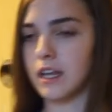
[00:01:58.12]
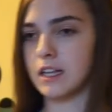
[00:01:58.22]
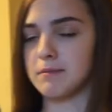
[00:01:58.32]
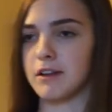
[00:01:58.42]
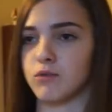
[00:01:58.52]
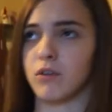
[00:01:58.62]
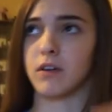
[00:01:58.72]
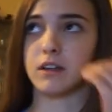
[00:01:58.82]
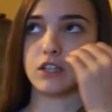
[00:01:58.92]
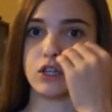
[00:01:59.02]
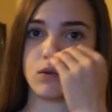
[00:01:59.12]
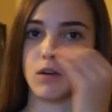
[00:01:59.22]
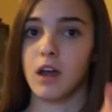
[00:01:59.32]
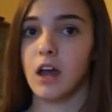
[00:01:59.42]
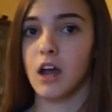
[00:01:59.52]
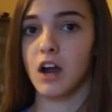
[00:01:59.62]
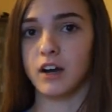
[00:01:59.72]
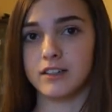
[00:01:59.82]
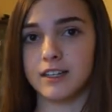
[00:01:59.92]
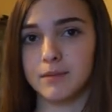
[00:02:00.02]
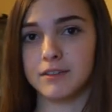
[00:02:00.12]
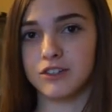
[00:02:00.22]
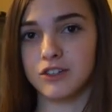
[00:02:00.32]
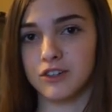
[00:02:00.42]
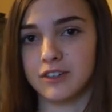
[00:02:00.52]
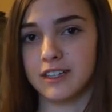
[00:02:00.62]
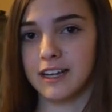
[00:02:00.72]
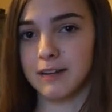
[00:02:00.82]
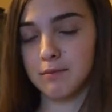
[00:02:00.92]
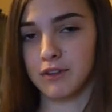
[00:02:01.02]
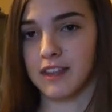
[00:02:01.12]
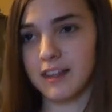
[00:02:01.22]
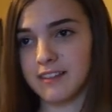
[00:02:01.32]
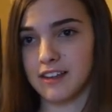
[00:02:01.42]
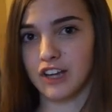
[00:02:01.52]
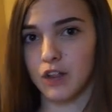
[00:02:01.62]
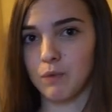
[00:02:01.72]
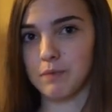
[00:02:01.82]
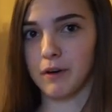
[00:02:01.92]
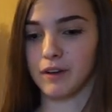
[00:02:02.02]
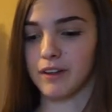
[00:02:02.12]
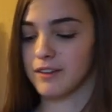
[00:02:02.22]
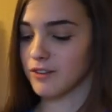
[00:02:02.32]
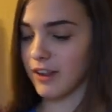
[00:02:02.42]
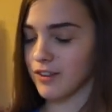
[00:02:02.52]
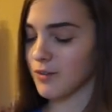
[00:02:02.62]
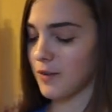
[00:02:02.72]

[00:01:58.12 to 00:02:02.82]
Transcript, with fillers: It's because we're going to our stepsister's birthday slash Halloween party. So that's